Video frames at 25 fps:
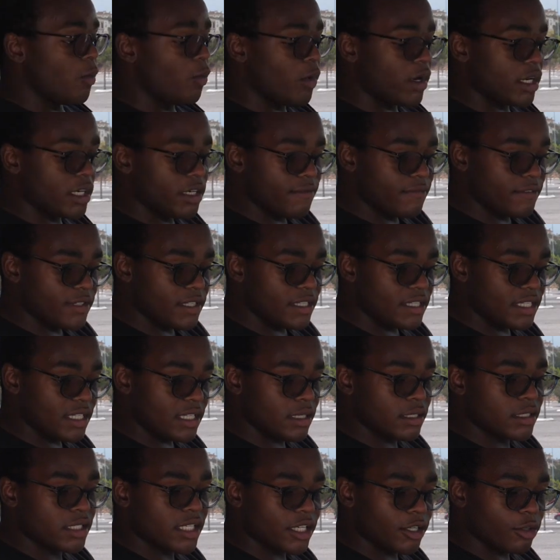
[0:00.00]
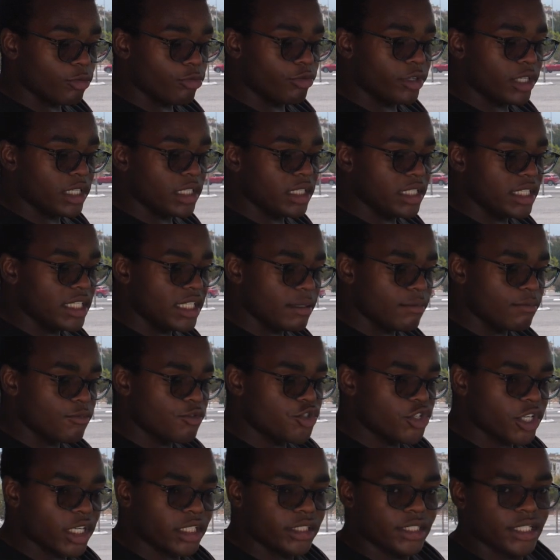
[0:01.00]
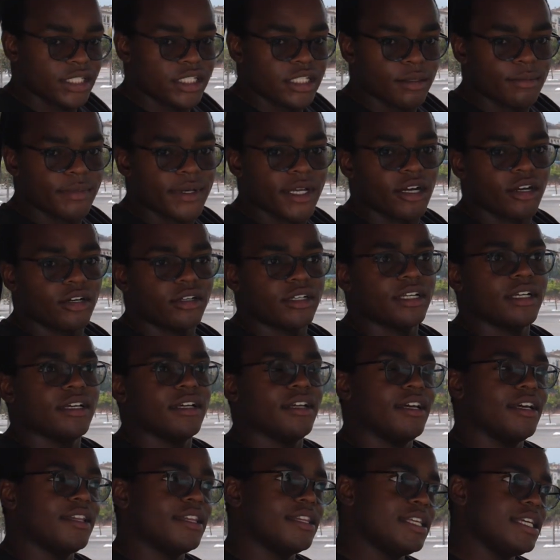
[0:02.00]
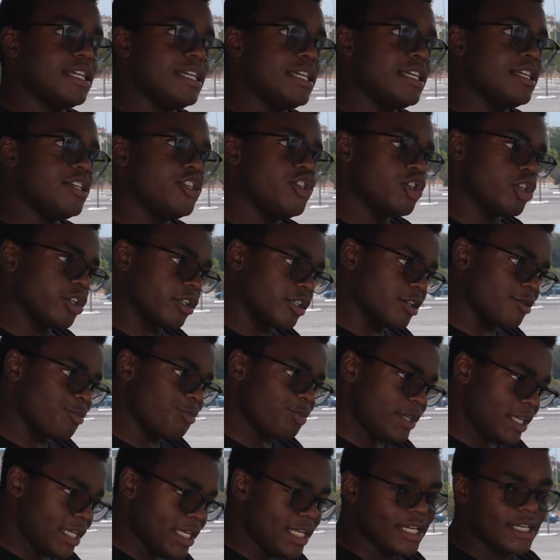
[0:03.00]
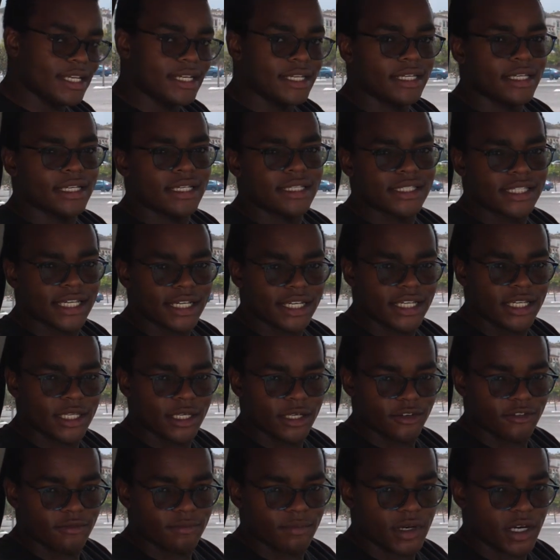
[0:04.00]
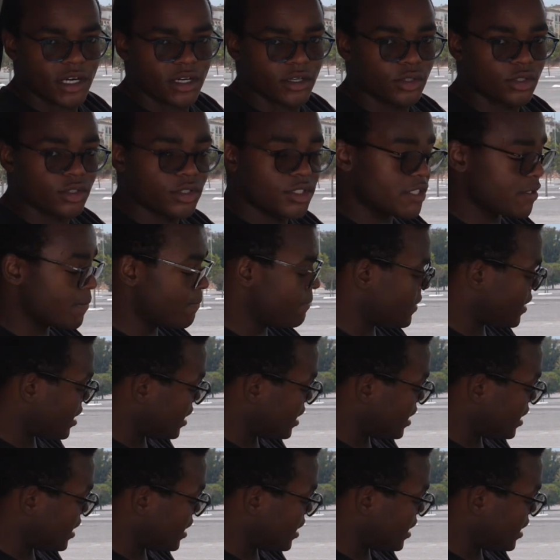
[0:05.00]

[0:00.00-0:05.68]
One of the things I really am jealous about the European executive models